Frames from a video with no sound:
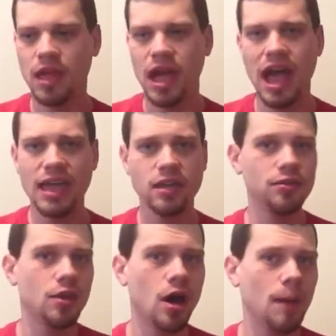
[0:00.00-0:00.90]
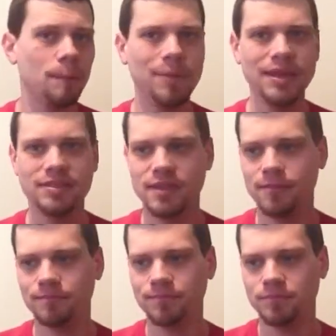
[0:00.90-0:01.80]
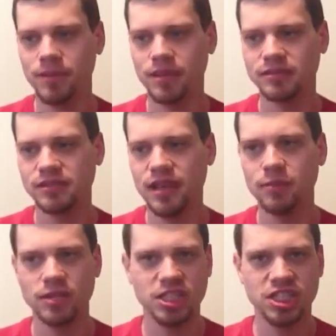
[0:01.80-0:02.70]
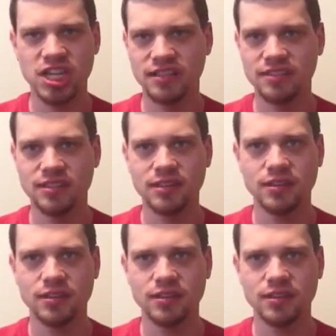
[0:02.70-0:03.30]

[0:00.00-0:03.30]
I cannot beat them because they were shit.